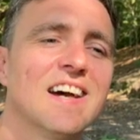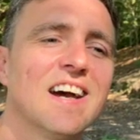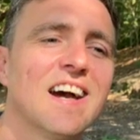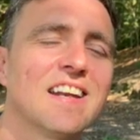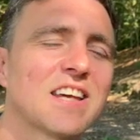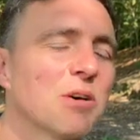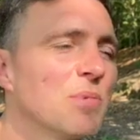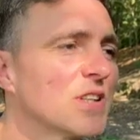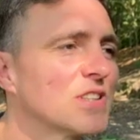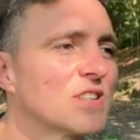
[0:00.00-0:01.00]
And it can be
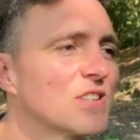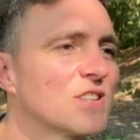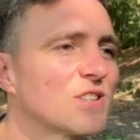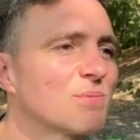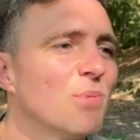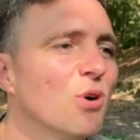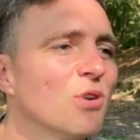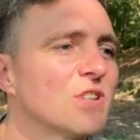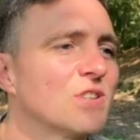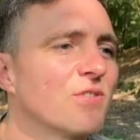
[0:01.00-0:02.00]
the
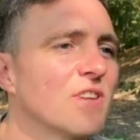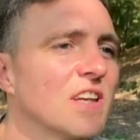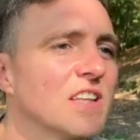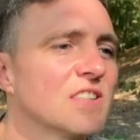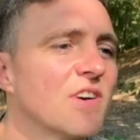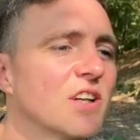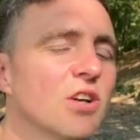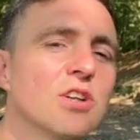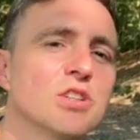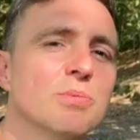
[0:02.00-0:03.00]
smallest of things of
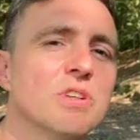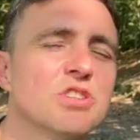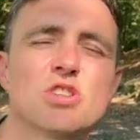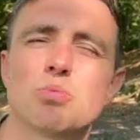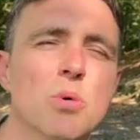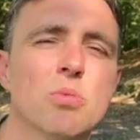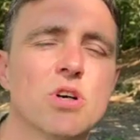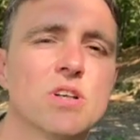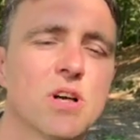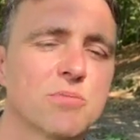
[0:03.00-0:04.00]
acknowledgement. Just one
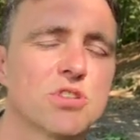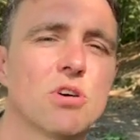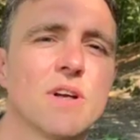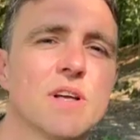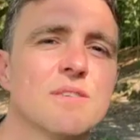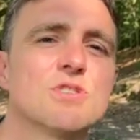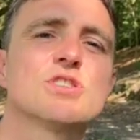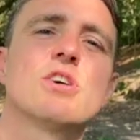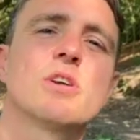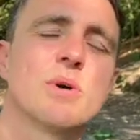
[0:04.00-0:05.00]
word, I'm sorry.
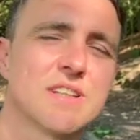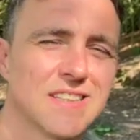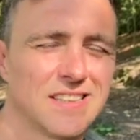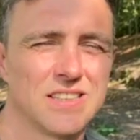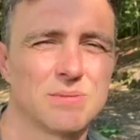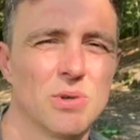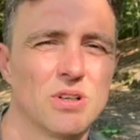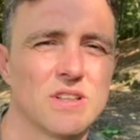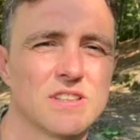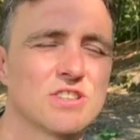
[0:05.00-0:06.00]
Sorry what I said this
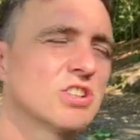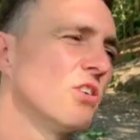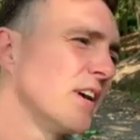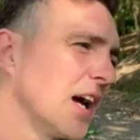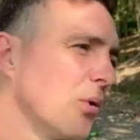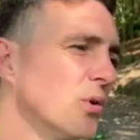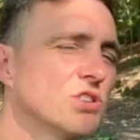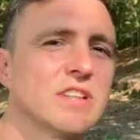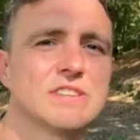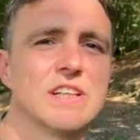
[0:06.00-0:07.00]
morning. Sorry how I was
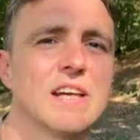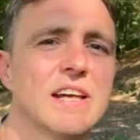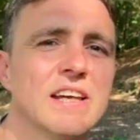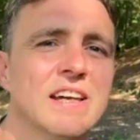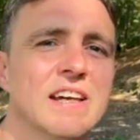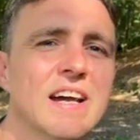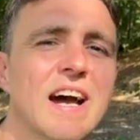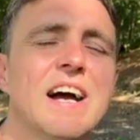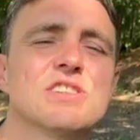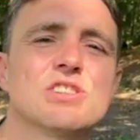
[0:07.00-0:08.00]
yesterday.
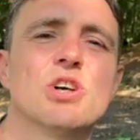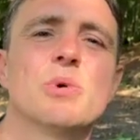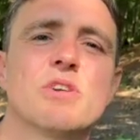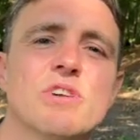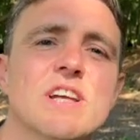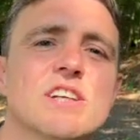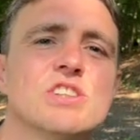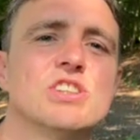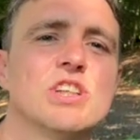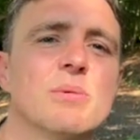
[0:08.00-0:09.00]
I just know in a
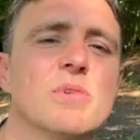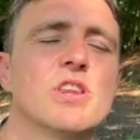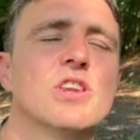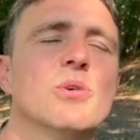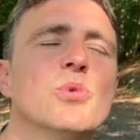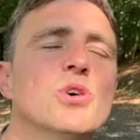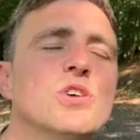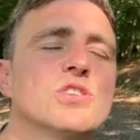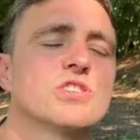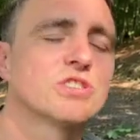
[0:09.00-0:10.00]
relationship, the
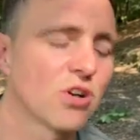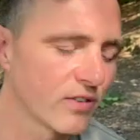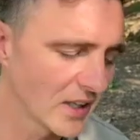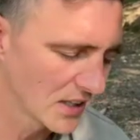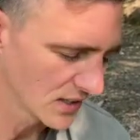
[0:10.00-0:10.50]
word sorry